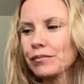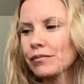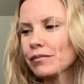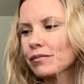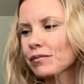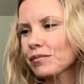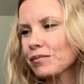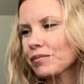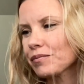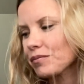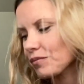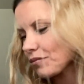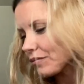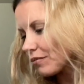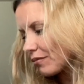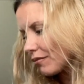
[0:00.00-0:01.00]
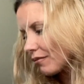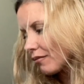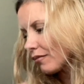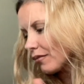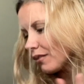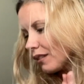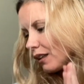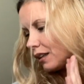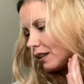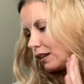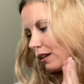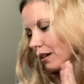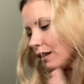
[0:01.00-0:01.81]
Nothing is said.